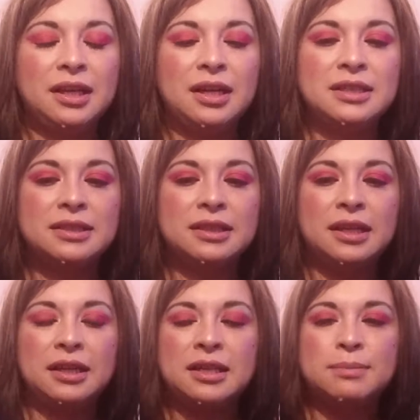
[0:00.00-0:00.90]
that I
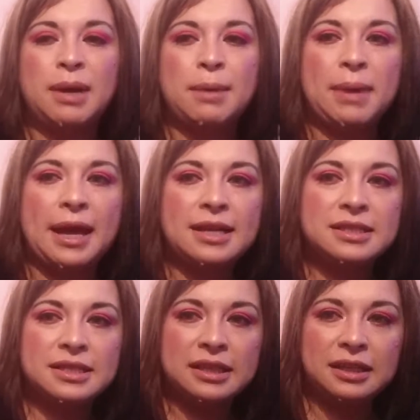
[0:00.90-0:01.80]
see is by
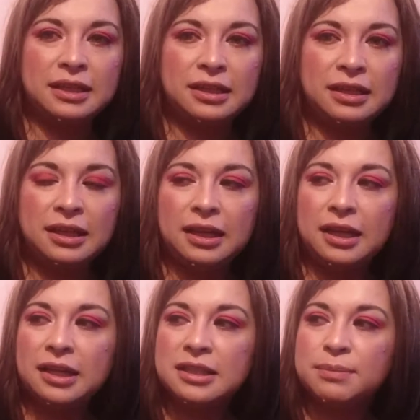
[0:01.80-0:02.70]
Pantene,
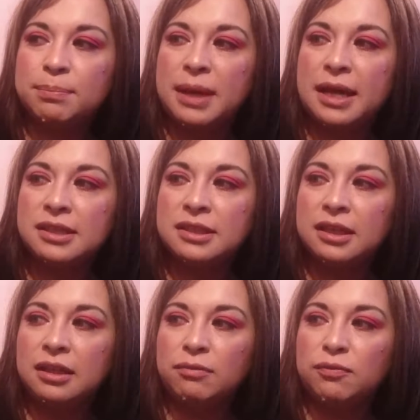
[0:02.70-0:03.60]
and it's
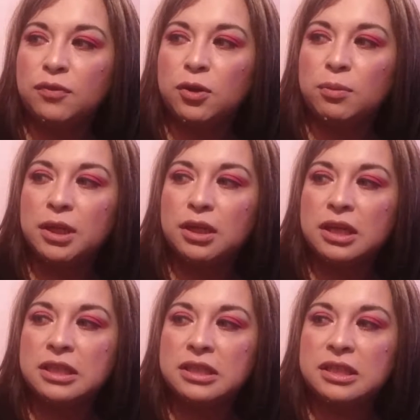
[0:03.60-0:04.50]
Pantene Foaming
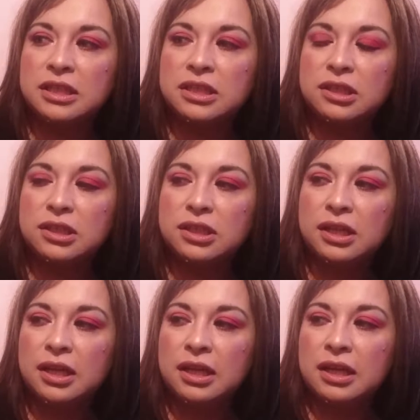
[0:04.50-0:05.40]
Conditioner
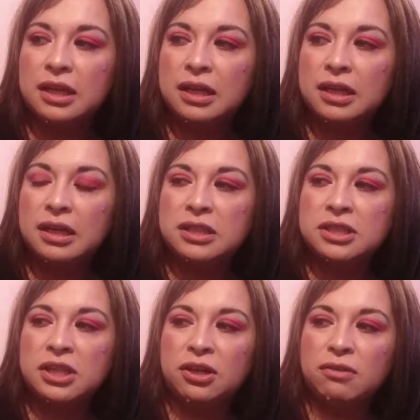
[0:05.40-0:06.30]

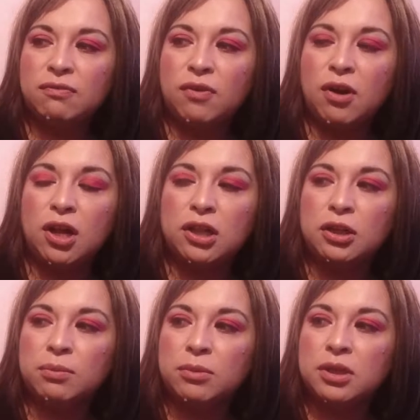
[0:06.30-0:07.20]
Sheer
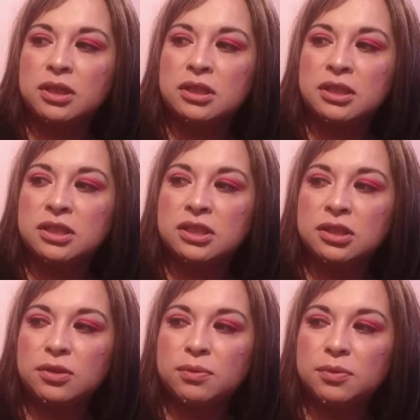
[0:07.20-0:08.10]
Volume
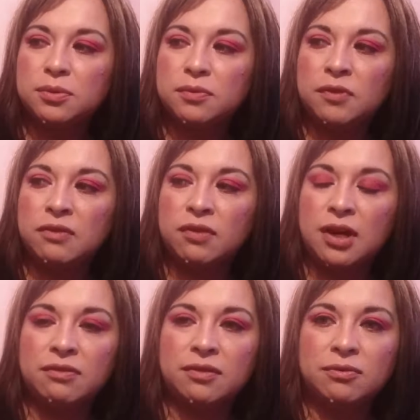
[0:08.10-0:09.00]
Conditioner
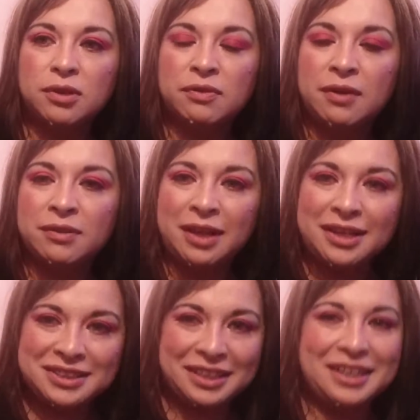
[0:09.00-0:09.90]
Reviv
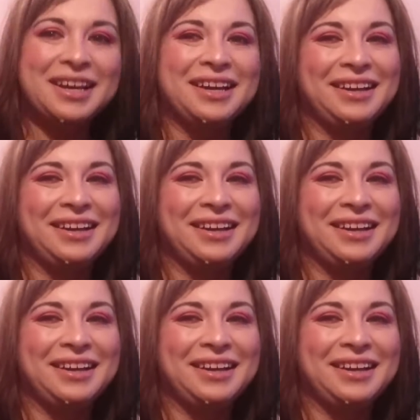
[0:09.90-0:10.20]
Revivalizing.